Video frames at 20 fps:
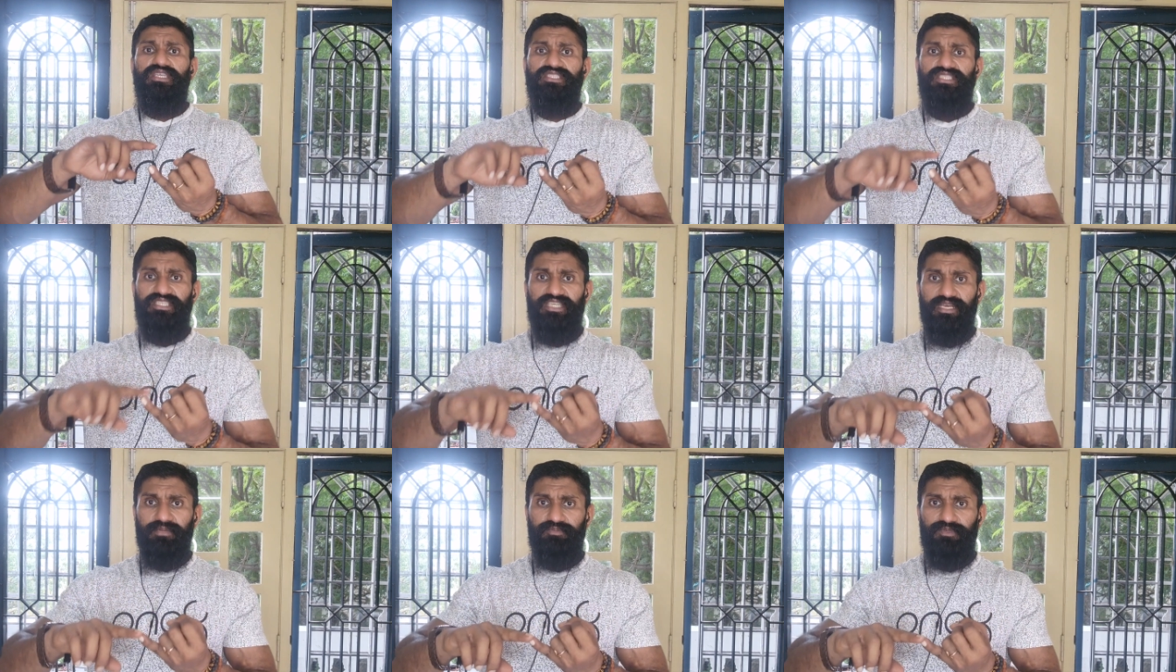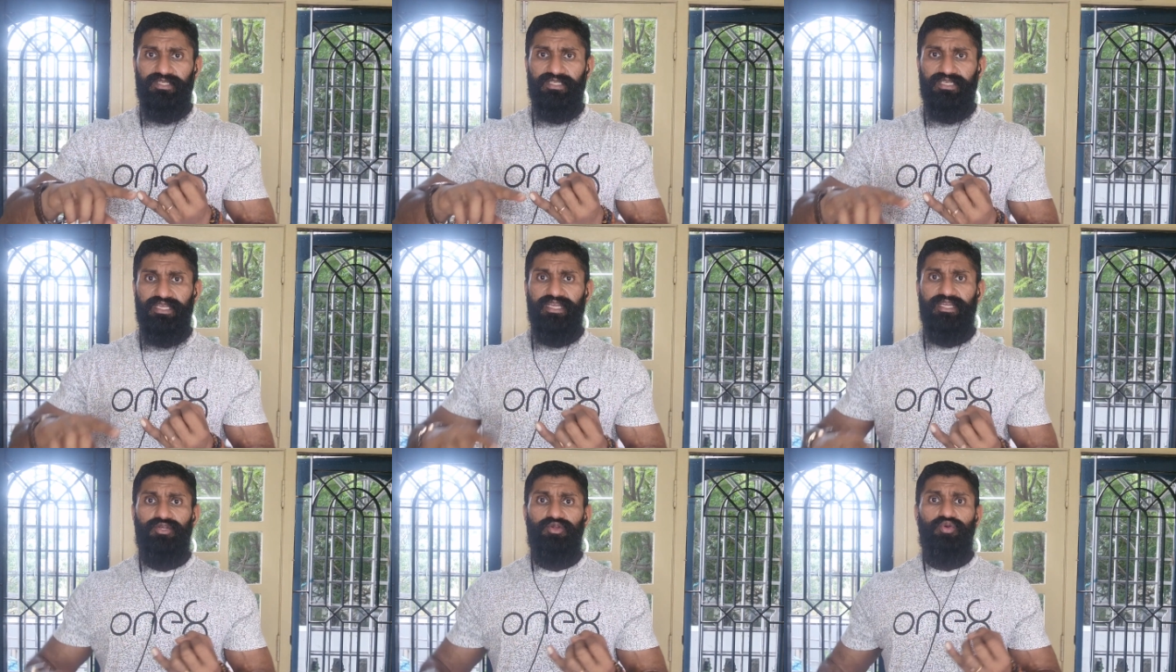
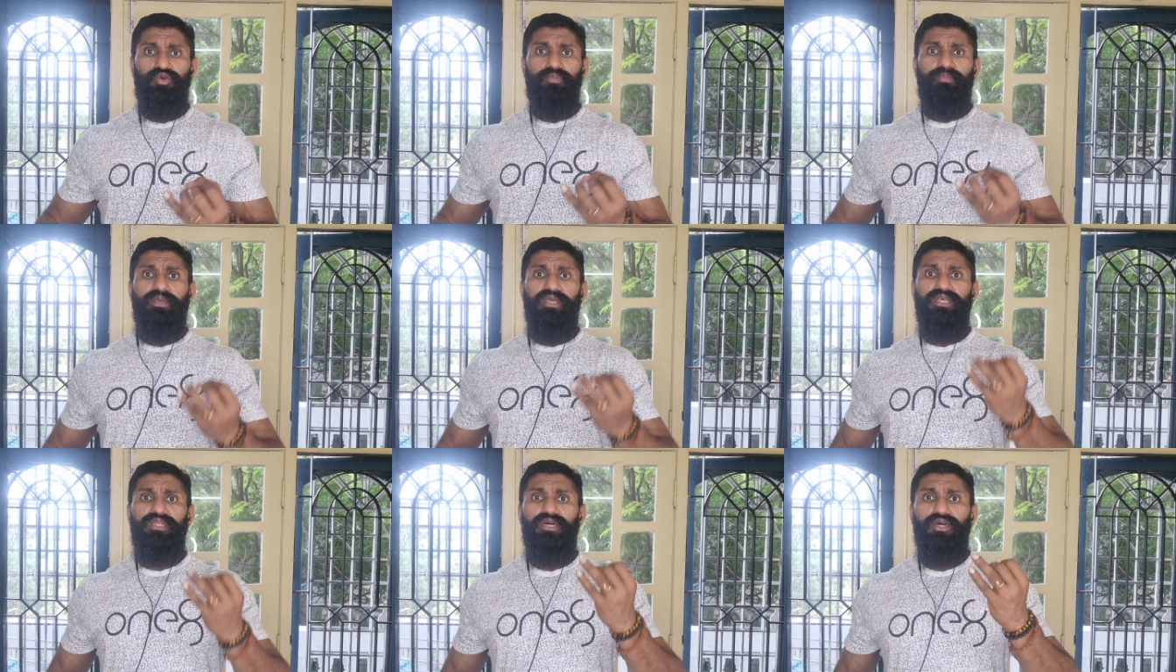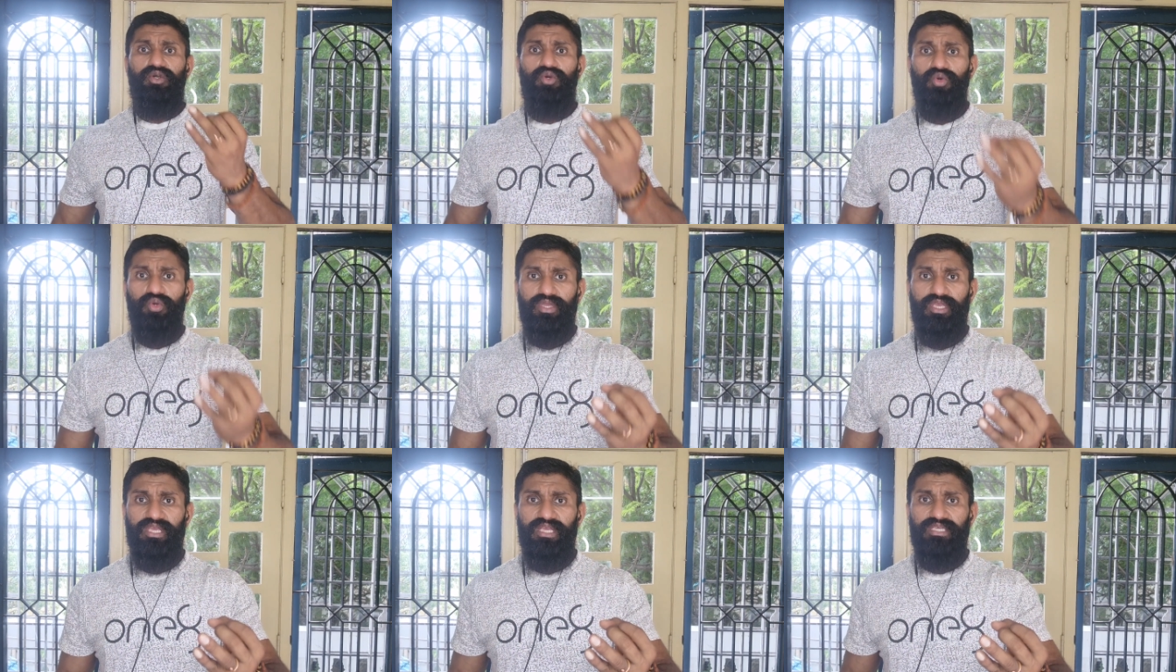chips, it could be the
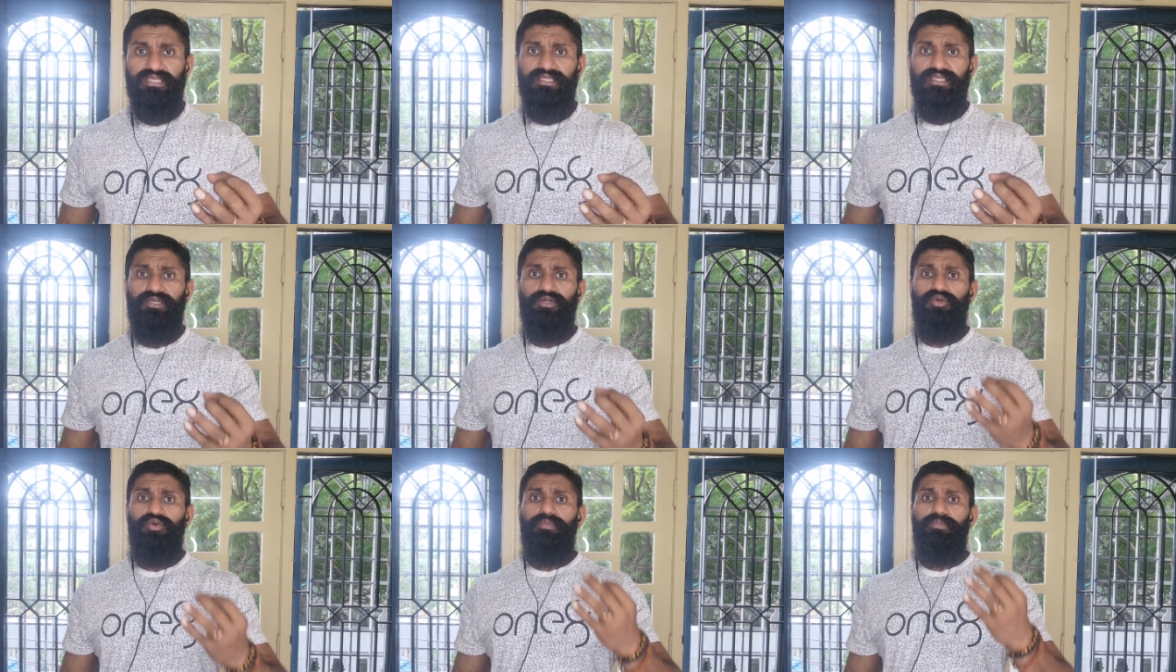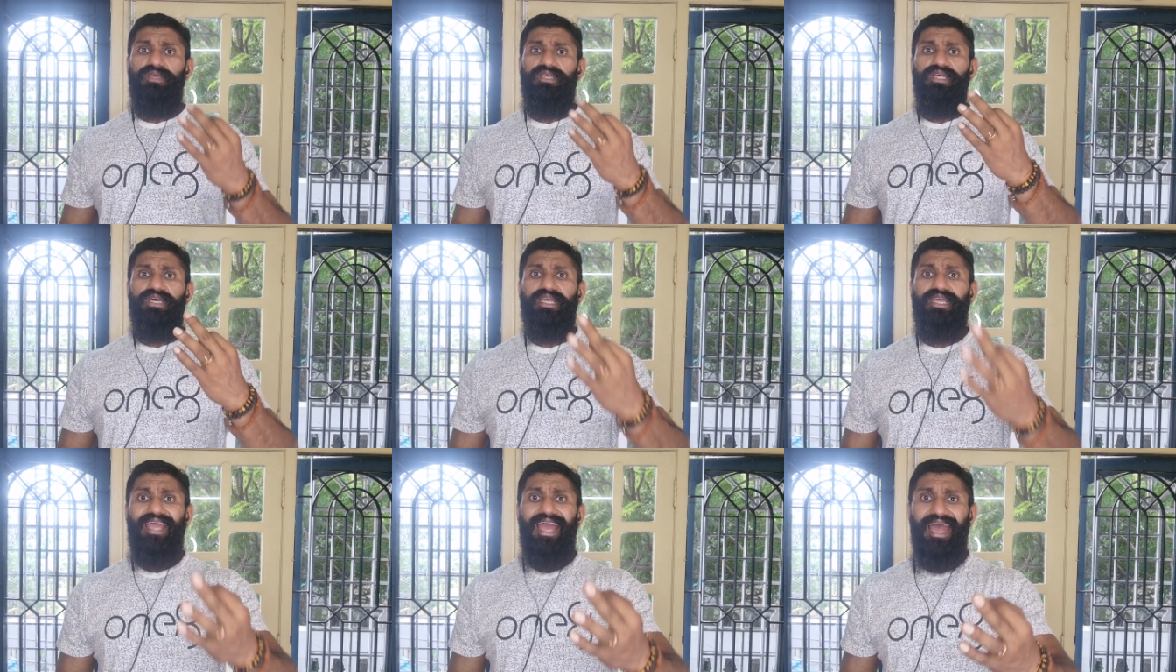cookies, it could be
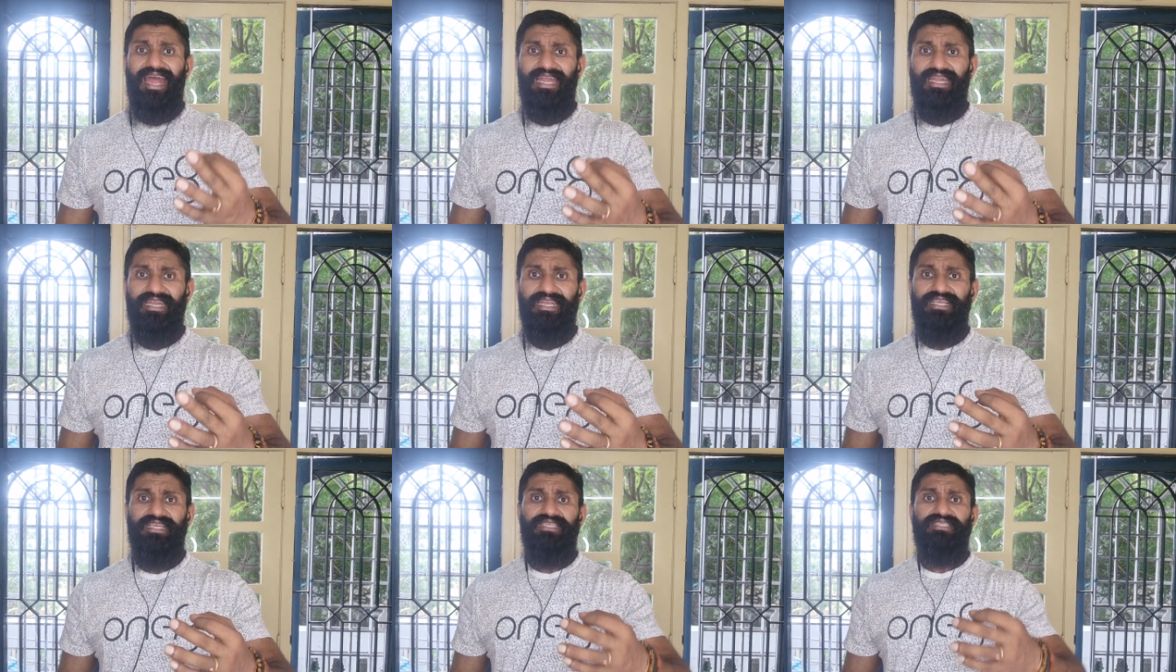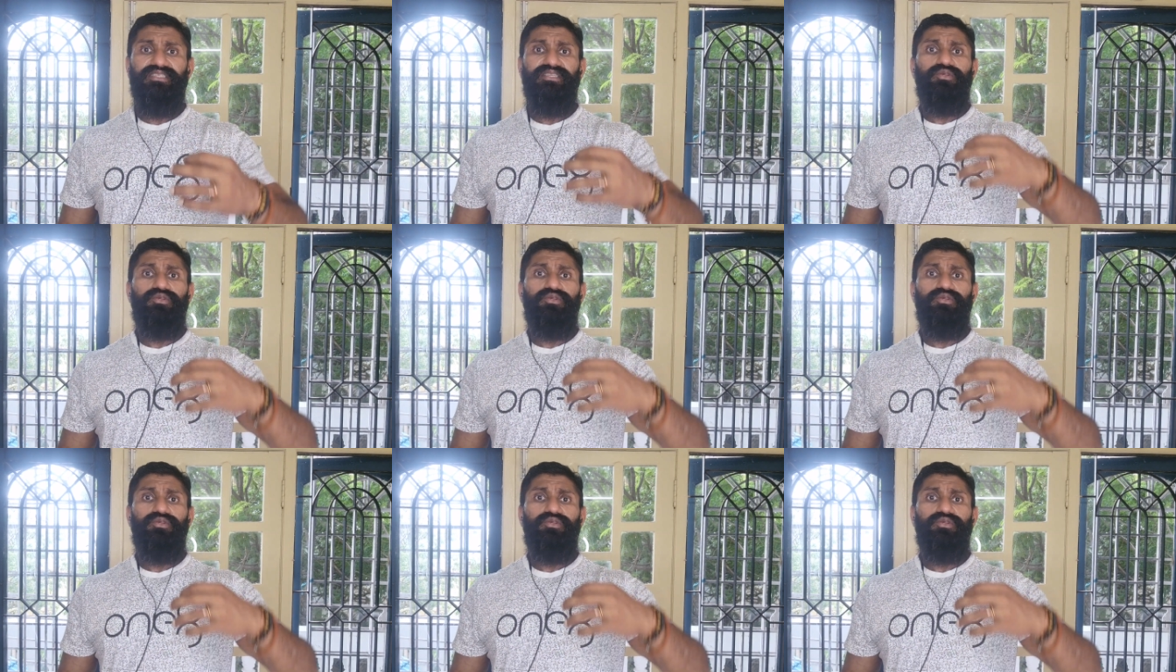the candies,